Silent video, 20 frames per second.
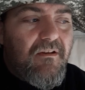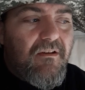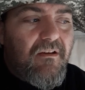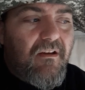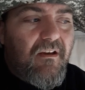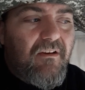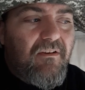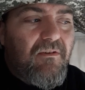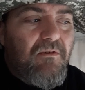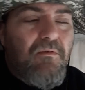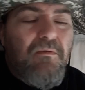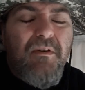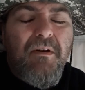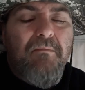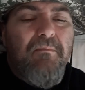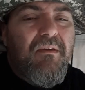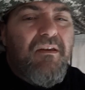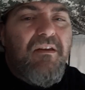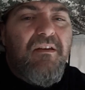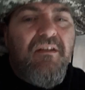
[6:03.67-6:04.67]
I don't want to
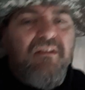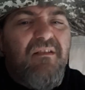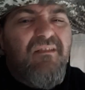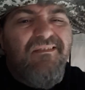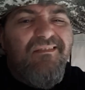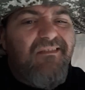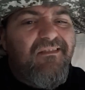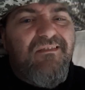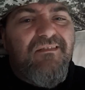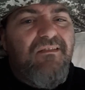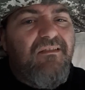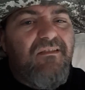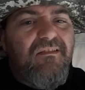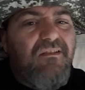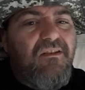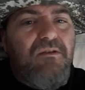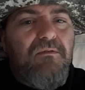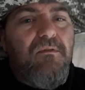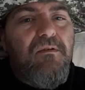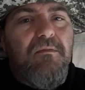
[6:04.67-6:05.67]
be
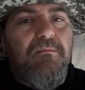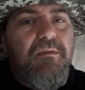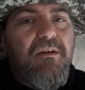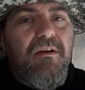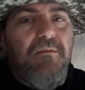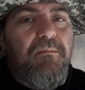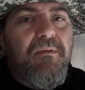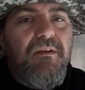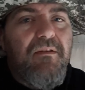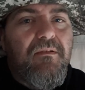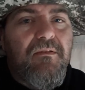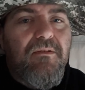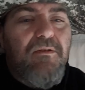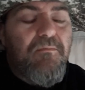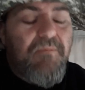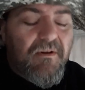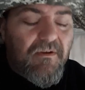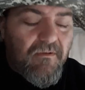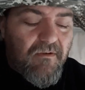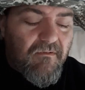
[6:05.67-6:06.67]
up in the
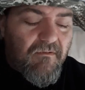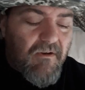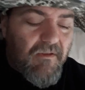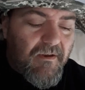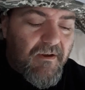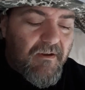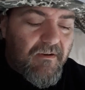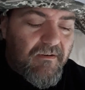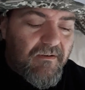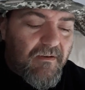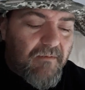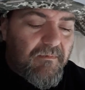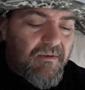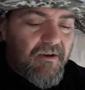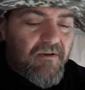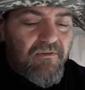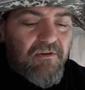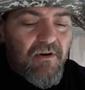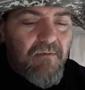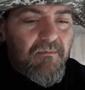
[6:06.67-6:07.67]
middle of all that. I'm not
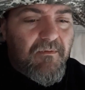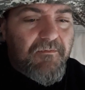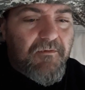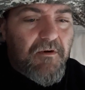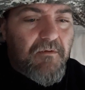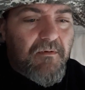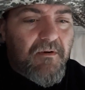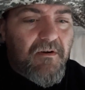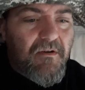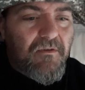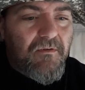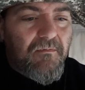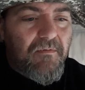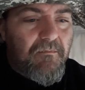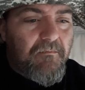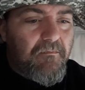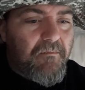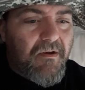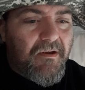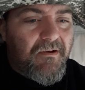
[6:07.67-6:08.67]
a germaphobe or
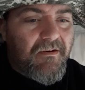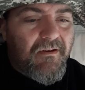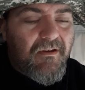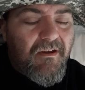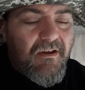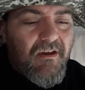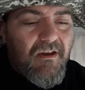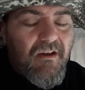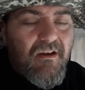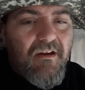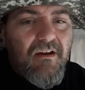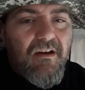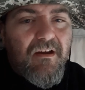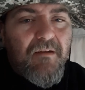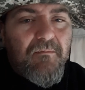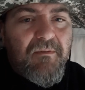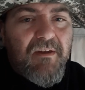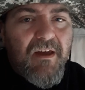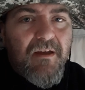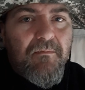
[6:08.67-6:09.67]
nothing, but
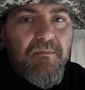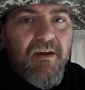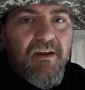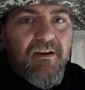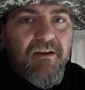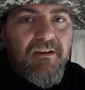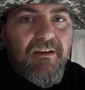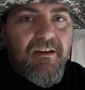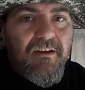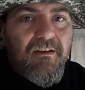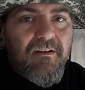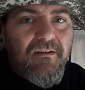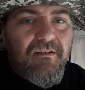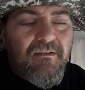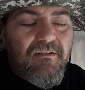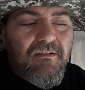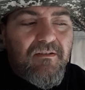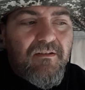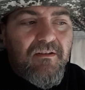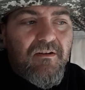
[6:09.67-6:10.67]
I'm diabetic
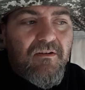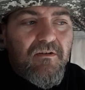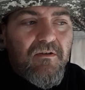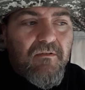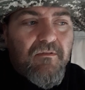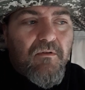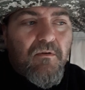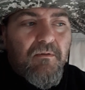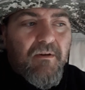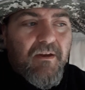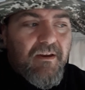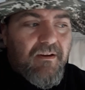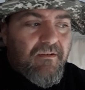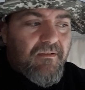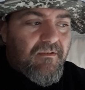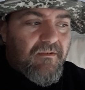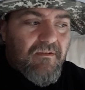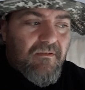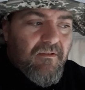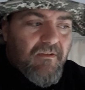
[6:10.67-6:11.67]
and, you know, overweight
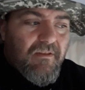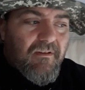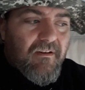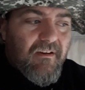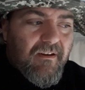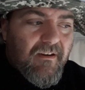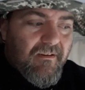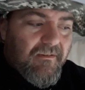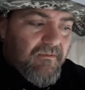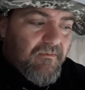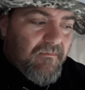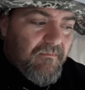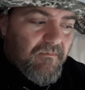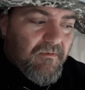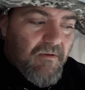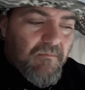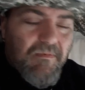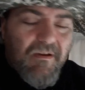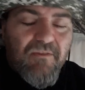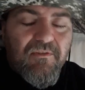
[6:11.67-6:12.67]
and all that. I got
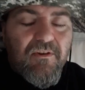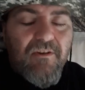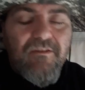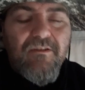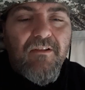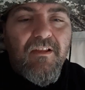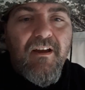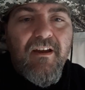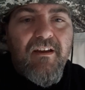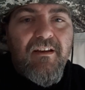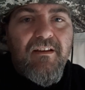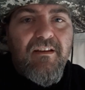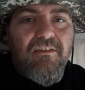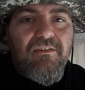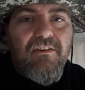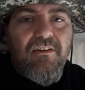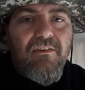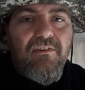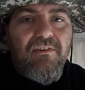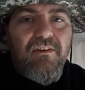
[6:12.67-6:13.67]
a bunch of underlying
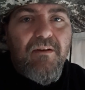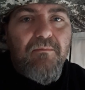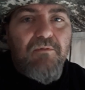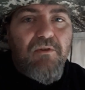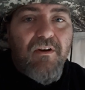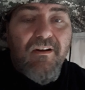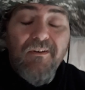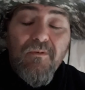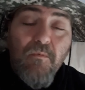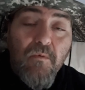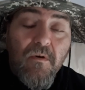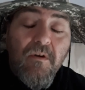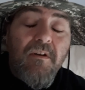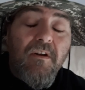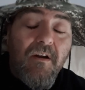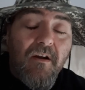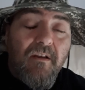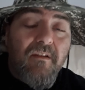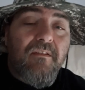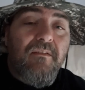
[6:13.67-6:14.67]
issues that I'm trying to work
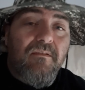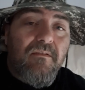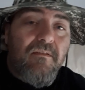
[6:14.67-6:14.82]
on